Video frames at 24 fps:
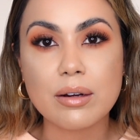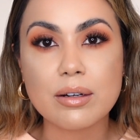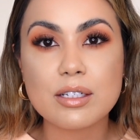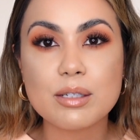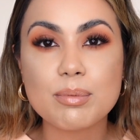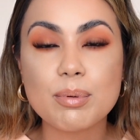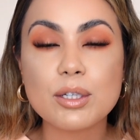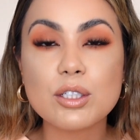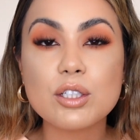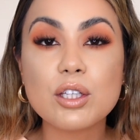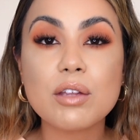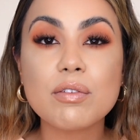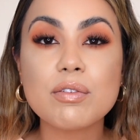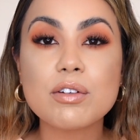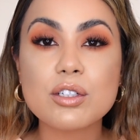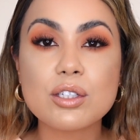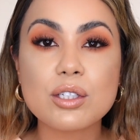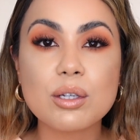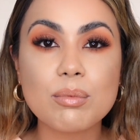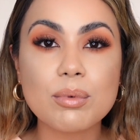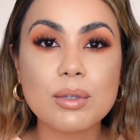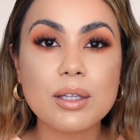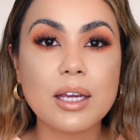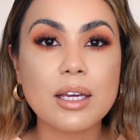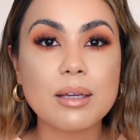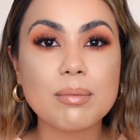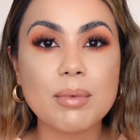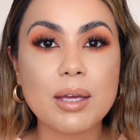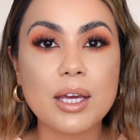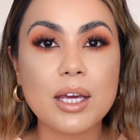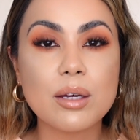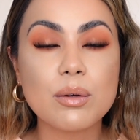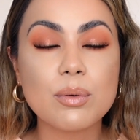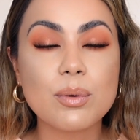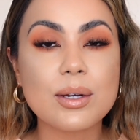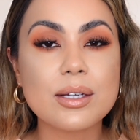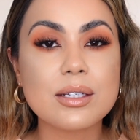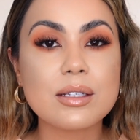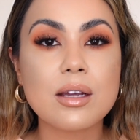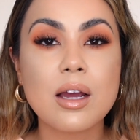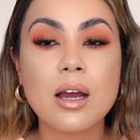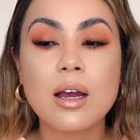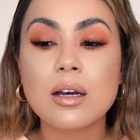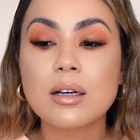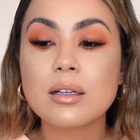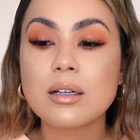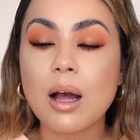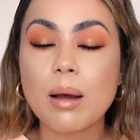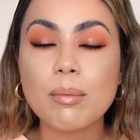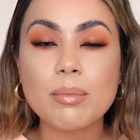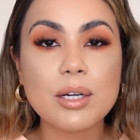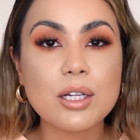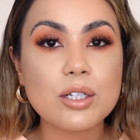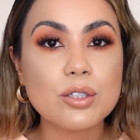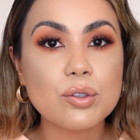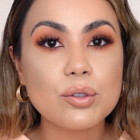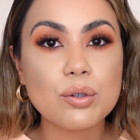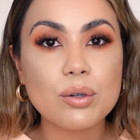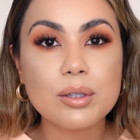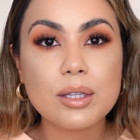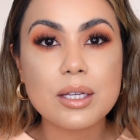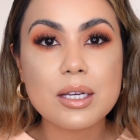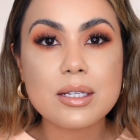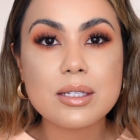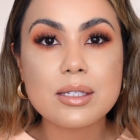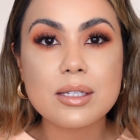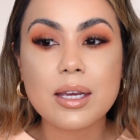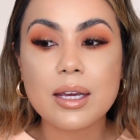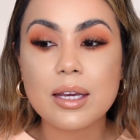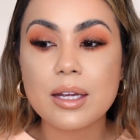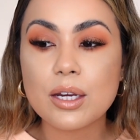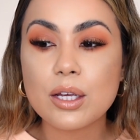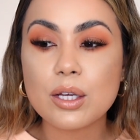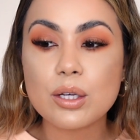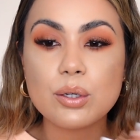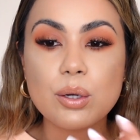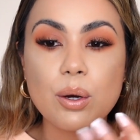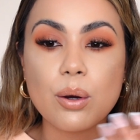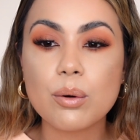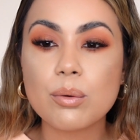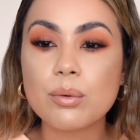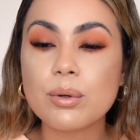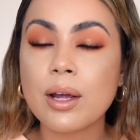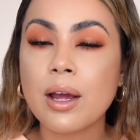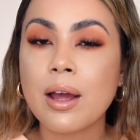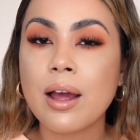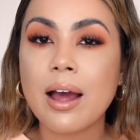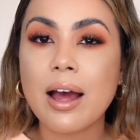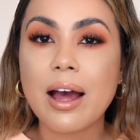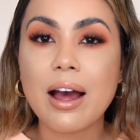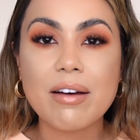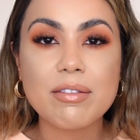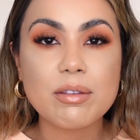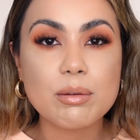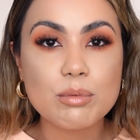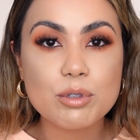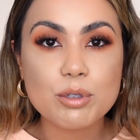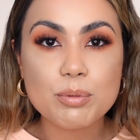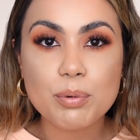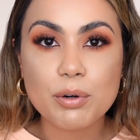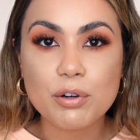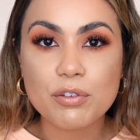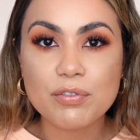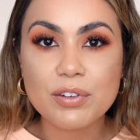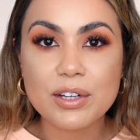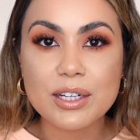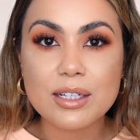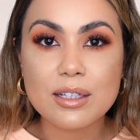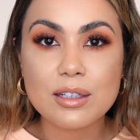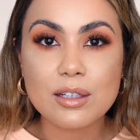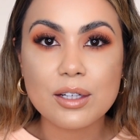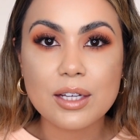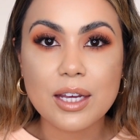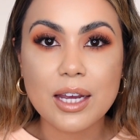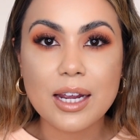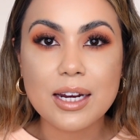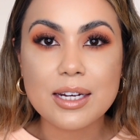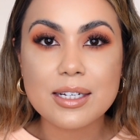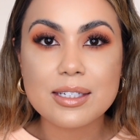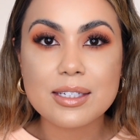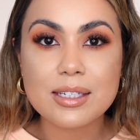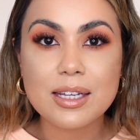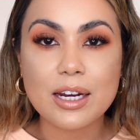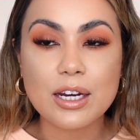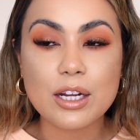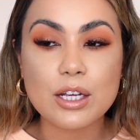especially if you're someone like me who has combination oily skin, you don't have the most perfect looking skin,